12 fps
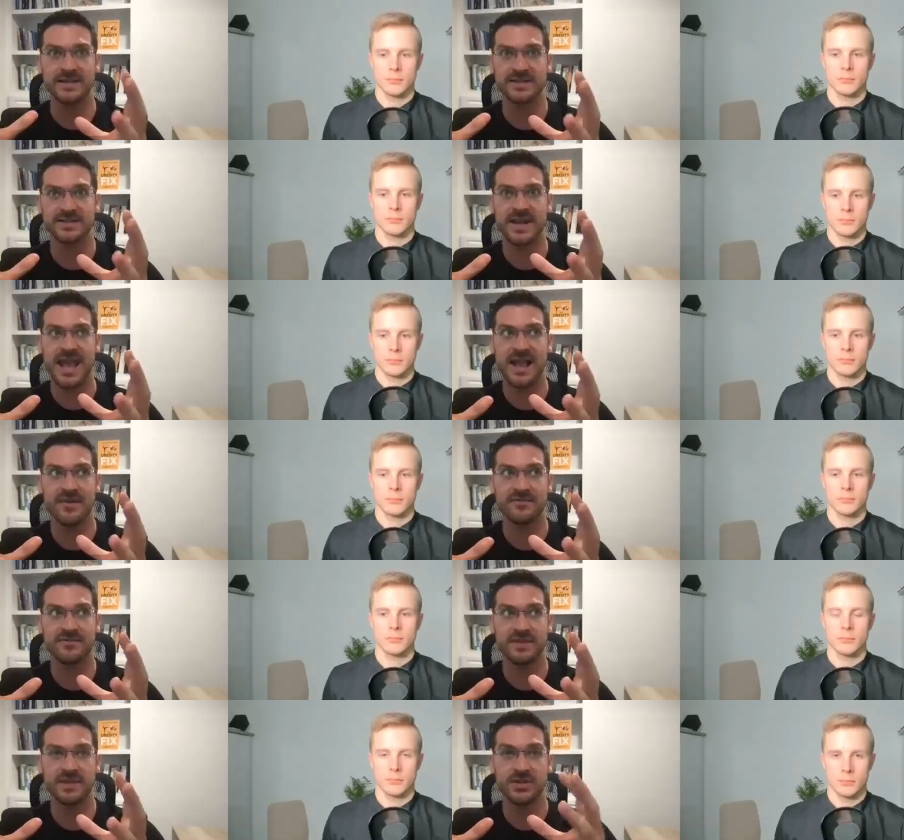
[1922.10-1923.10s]
Speaker 1: doesn't have
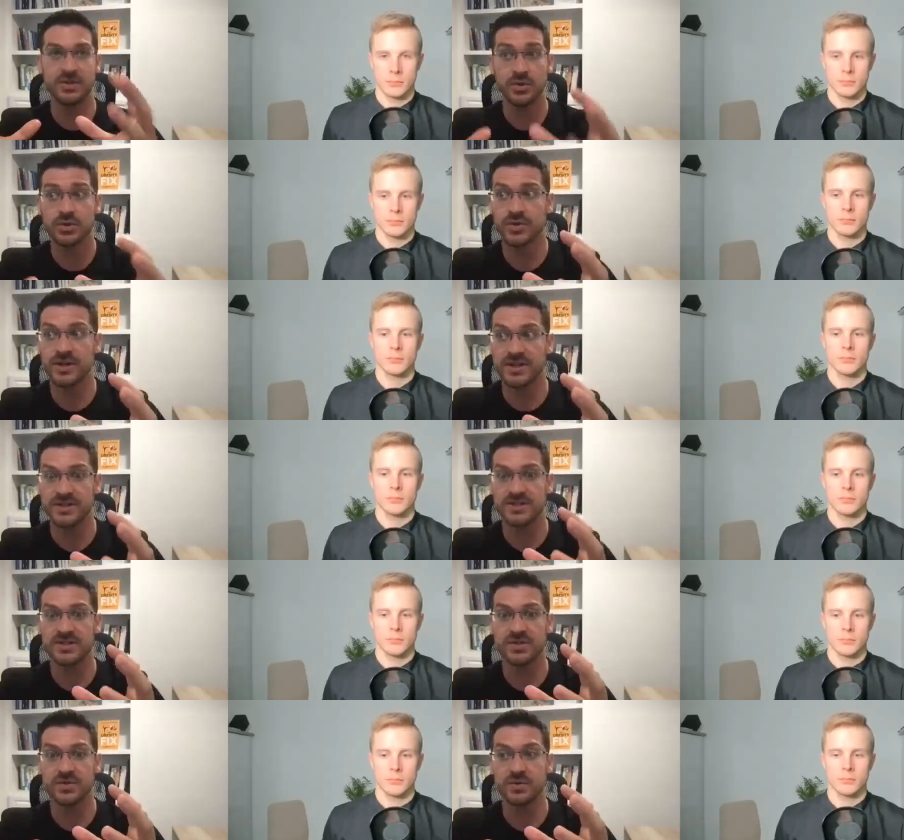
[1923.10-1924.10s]
the nutrients
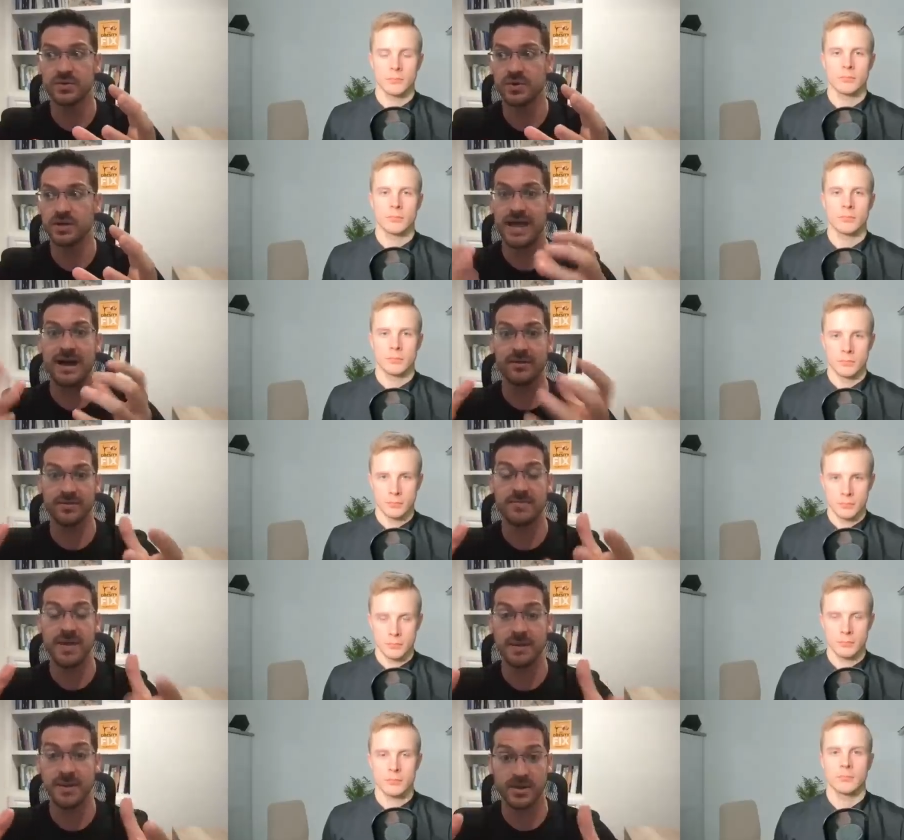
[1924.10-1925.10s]
to allow the
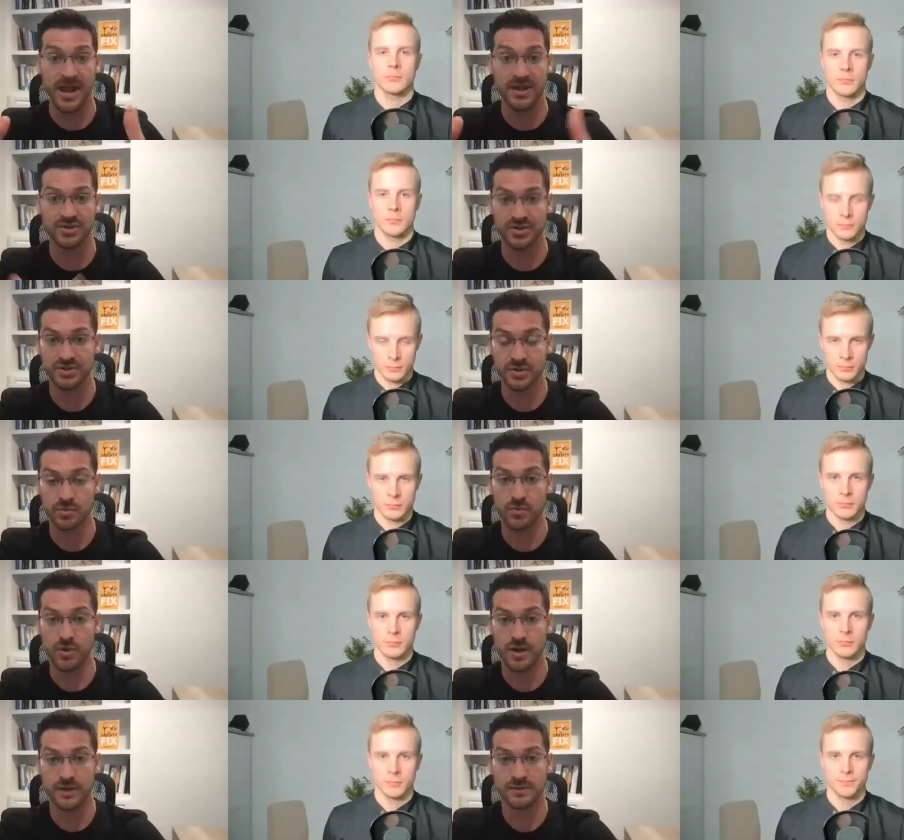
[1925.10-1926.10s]
metabolic engine to
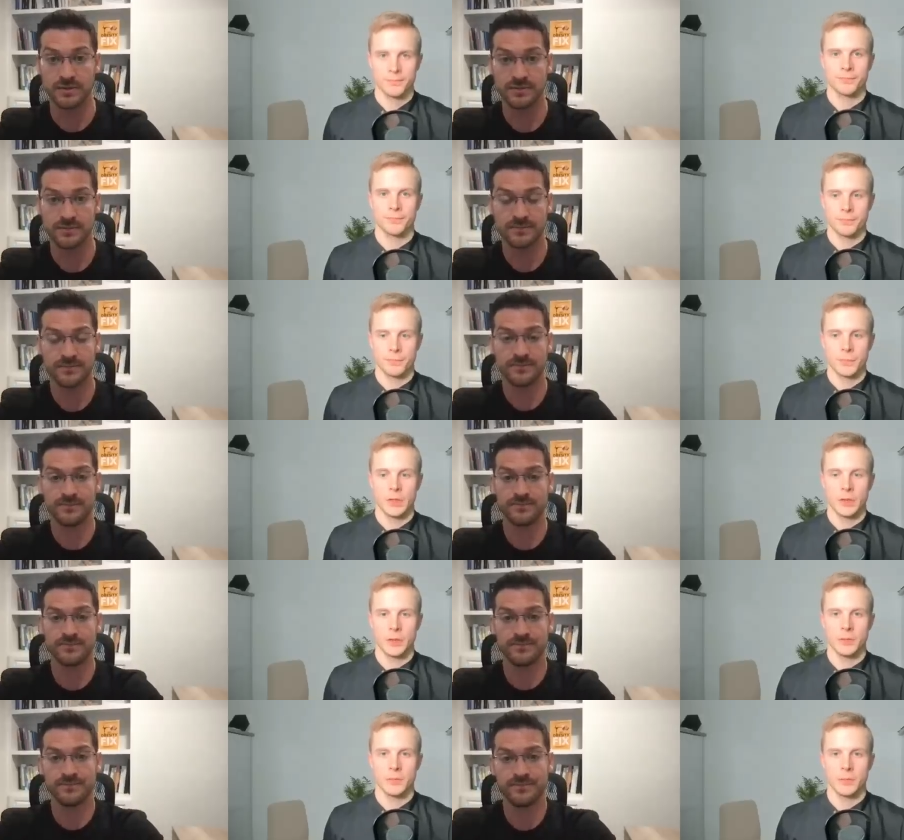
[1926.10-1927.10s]
run.
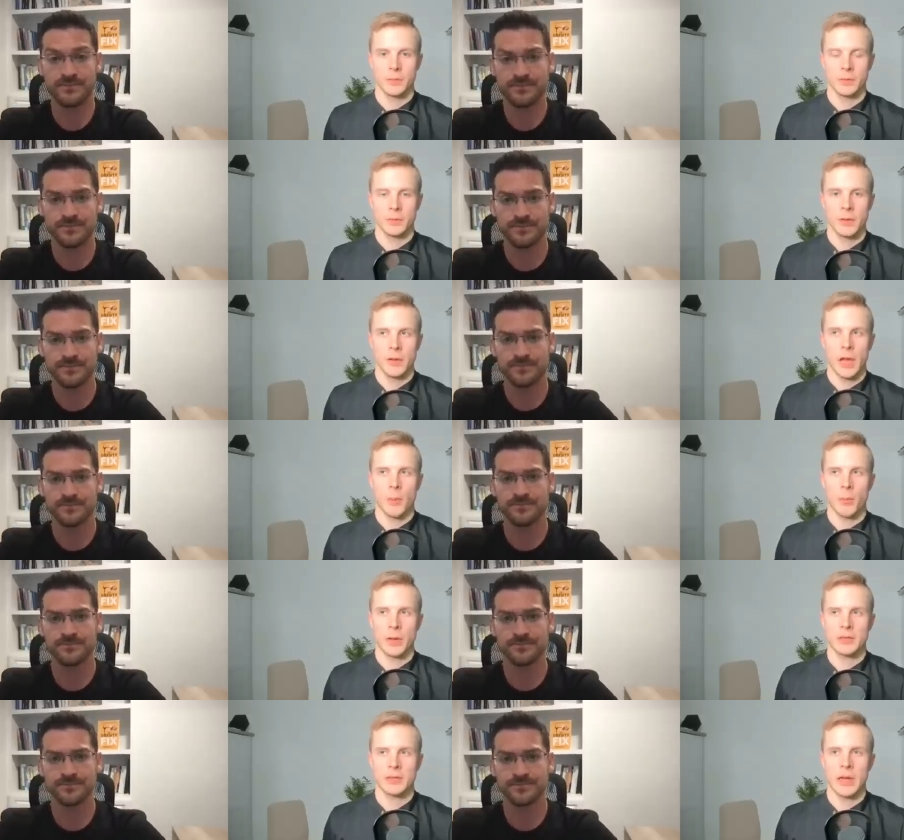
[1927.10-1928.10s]
Speaker 2: Yeah, and
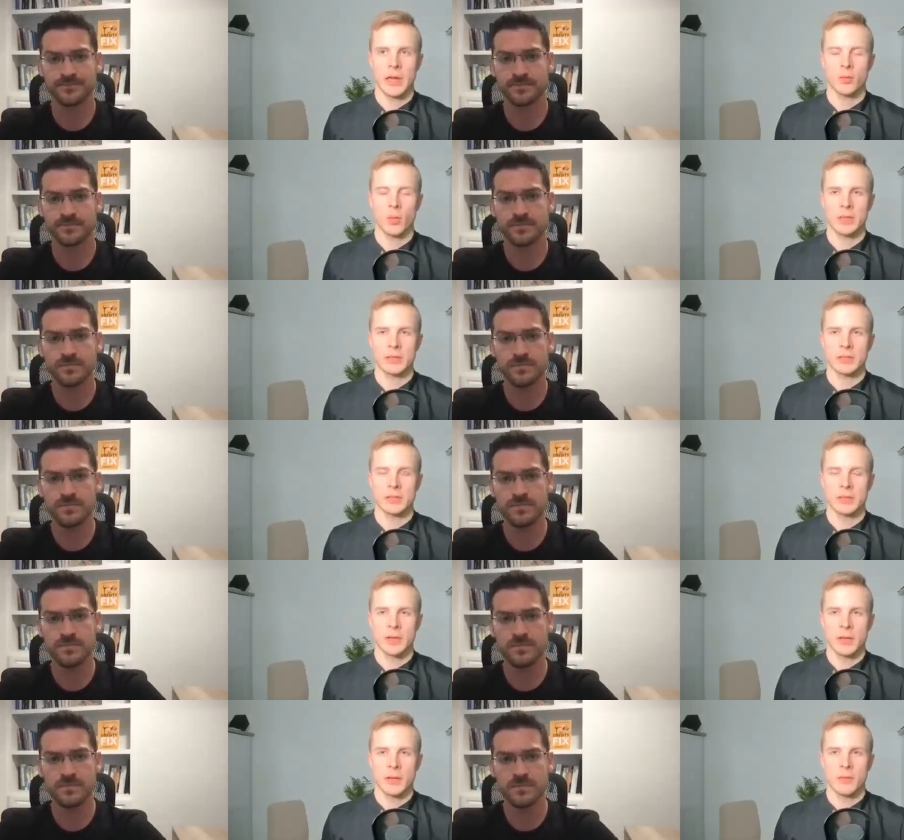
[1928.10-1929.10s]
but yeah, and what is
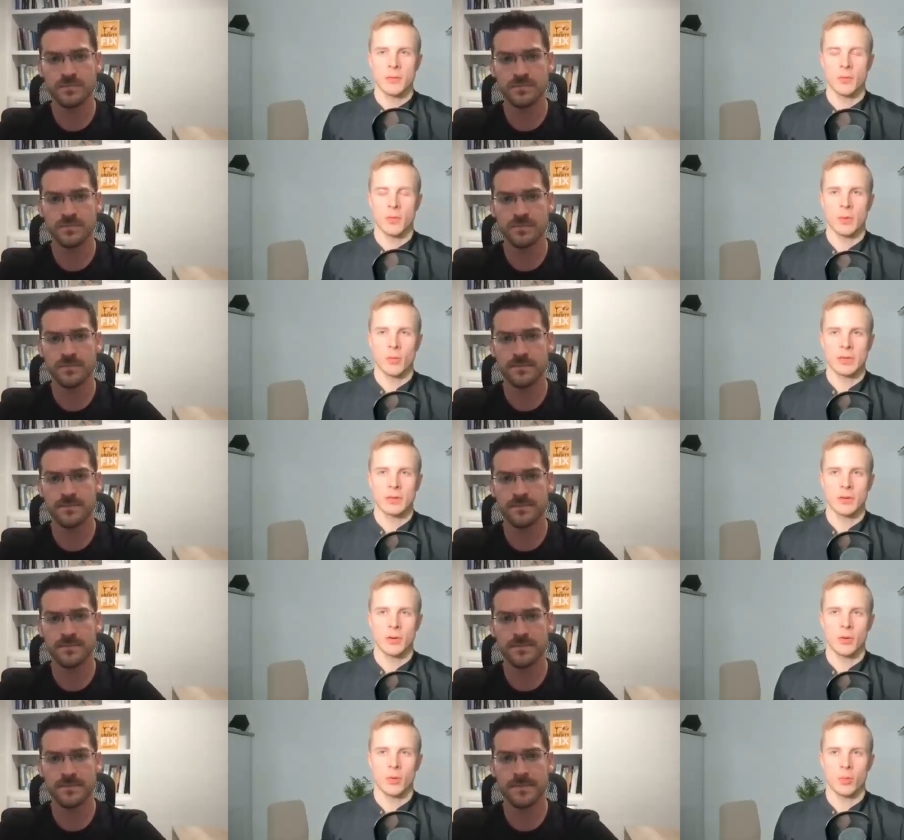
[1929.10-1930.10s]
what what
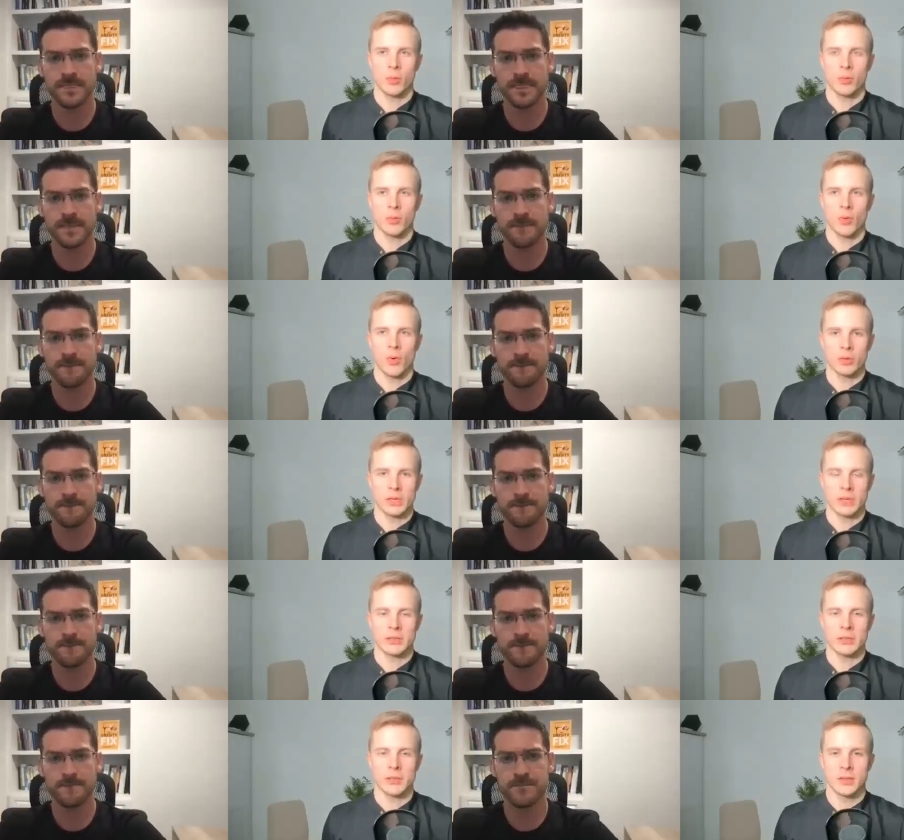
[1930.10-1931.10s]
you know
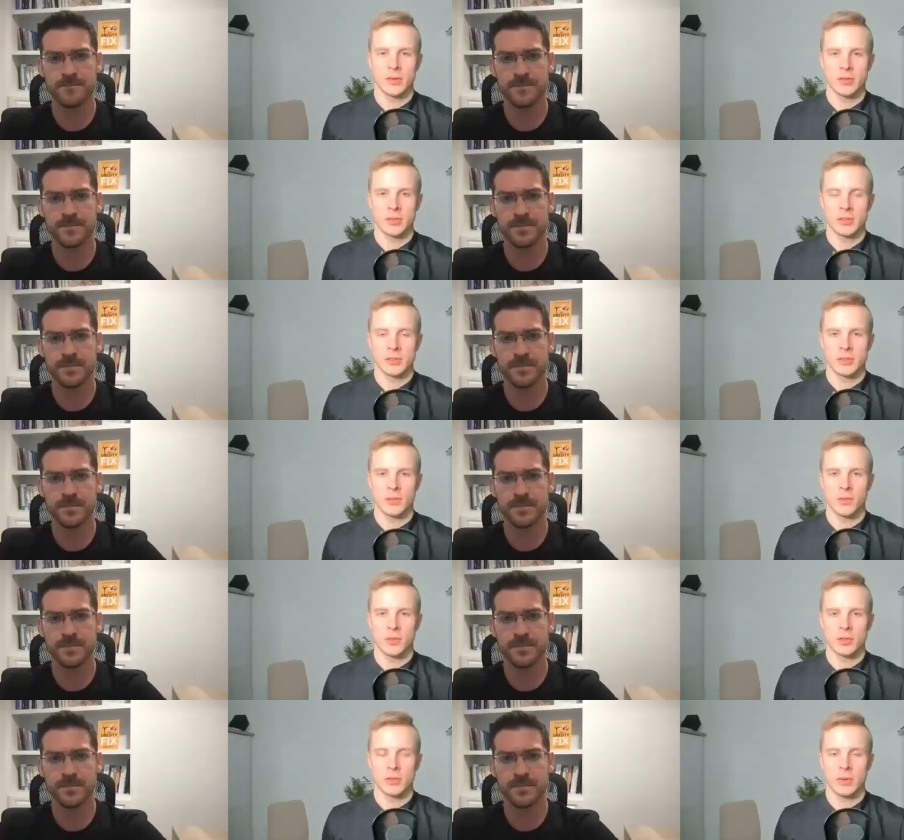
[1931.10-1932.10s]
causes the insulin resistance in the
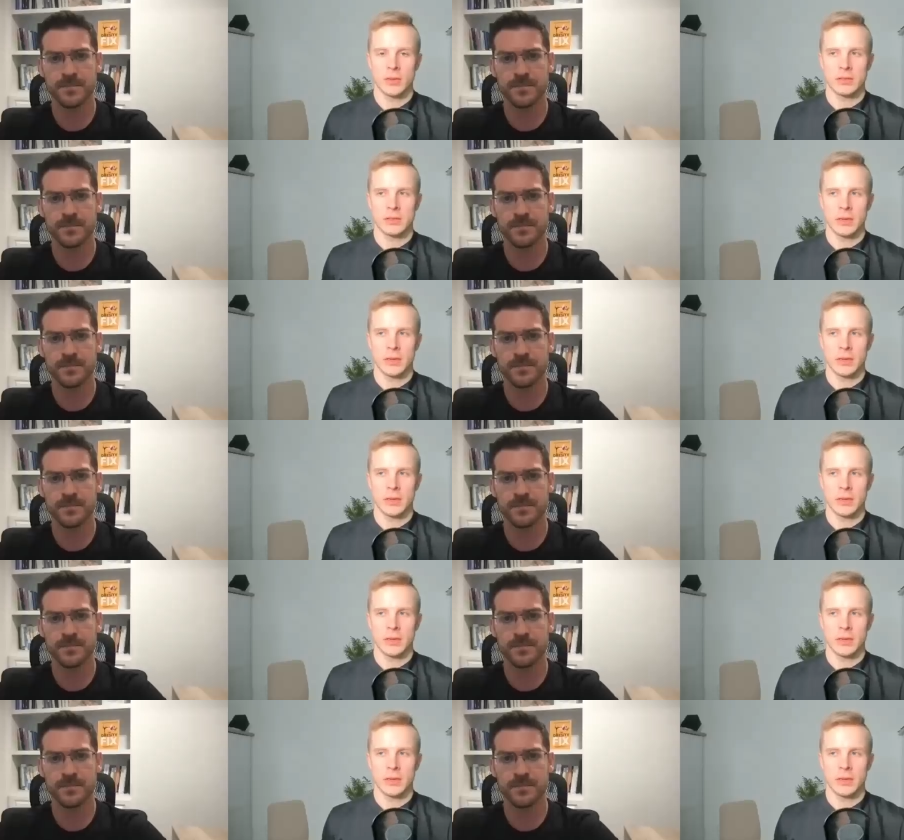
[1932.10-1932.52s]
first place?